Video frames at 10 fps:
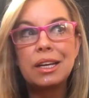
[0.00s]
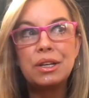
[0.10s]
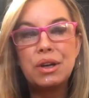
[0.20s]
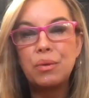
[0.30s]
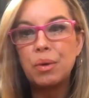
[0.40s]

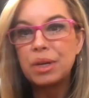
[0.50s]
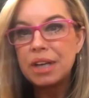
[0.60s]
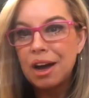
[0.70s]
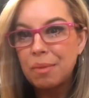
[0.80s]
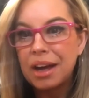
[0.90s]
you know, when we
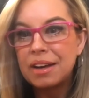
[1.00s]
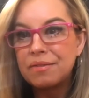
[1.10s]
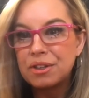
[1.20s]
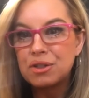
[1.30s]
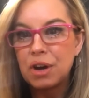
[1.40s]
talk about
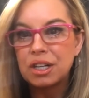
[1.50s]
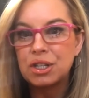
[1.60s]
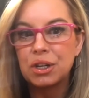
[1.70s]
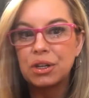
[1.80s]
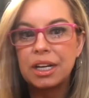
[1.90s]

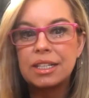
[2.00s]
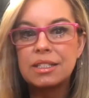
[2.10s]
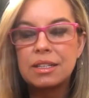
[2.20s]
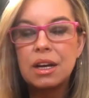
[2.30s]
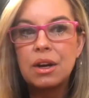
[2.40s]
infrastructure,
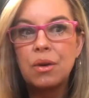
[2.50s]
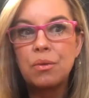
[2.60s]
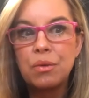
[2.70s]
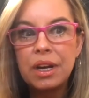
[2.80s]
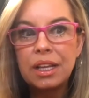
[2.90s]
it's
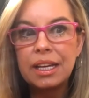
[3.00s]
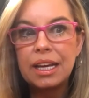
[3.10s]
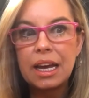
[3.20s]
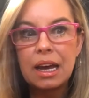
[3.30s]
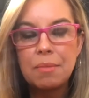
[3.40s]

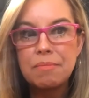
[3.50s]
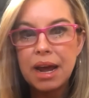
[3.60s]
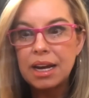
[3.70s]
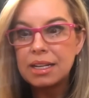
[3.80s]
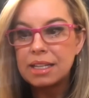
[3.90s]
really
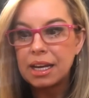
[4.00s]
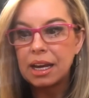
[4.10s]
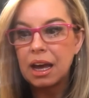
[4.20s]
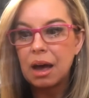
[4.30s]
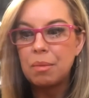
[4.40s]

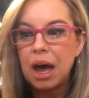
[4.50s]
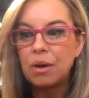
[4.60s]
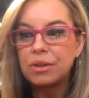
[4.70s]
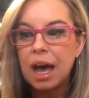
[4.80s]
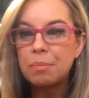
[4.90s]
amazing
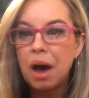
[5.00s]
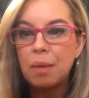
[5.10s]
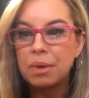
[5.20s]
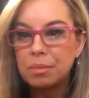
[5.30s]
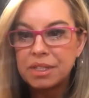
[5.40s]
about that
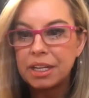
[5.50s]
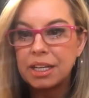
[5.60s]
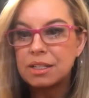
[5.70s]
pop-up city.